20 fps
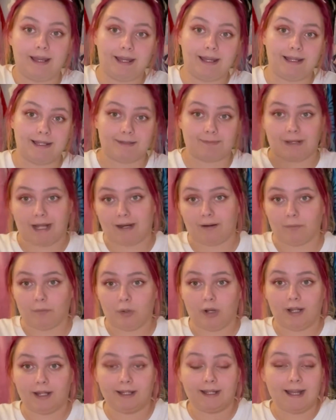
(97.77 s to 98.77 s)
is black and
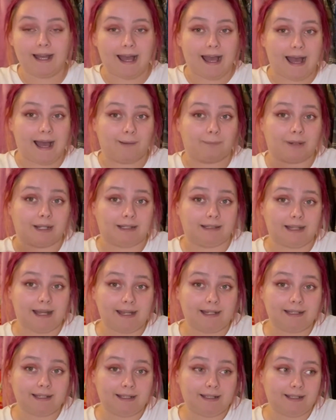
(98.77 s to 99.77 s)
white, and my
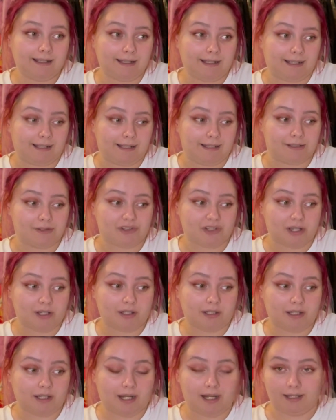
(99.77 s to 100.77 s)
leg is
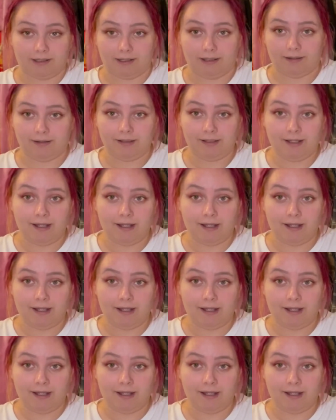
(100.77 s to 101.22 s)
color.